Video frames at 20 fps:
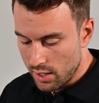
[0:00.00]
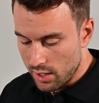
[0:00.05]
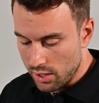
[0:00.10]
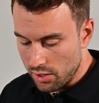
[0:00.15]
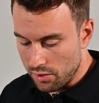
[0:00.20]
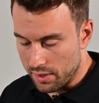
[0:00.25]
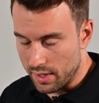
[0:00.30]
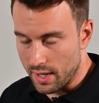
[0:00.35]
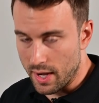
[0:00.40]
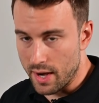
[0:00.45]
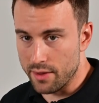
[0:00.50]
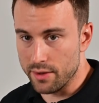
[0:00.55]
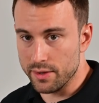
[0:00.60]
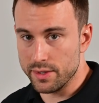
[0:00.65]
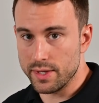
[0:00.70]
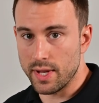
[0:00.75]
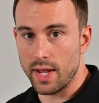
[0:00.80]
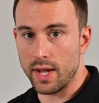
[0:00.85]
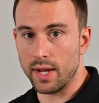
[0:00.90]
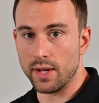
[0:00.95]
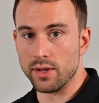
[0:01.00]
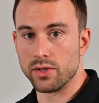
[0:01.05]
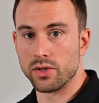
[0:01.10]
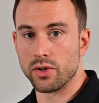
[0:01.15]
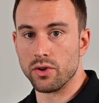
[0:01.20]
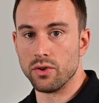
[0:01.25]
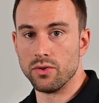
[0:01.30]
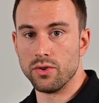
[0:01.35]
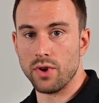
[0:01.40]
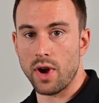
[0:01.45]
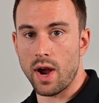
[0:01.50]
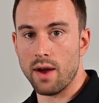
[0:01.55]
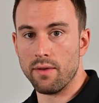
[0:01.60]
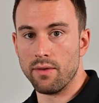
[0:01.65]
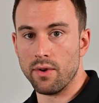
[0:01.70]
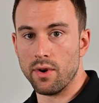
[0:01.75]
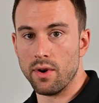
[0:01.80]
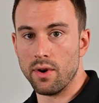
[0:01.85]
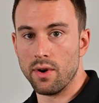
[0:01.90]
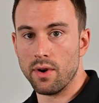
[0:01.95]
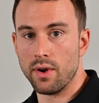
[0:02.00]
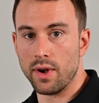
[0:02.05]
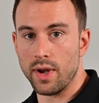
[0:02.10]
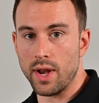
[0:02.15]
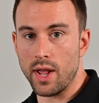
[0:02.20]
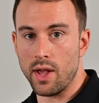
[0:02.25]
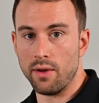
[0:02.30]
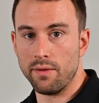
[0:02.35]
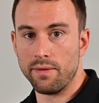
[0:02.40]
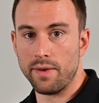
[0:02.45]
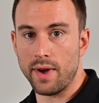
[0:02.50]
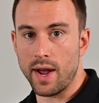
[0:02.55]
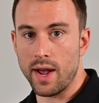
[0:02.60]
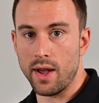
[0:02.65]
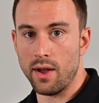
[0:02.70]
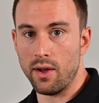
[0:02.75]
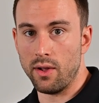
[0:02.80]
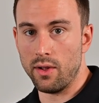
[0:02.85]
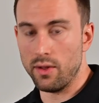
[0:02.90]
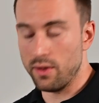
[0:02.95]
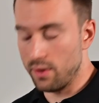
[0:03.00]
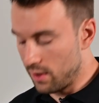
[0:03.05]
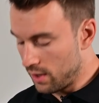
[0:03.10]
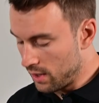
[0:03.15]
you can either take a screwdriver, nail file,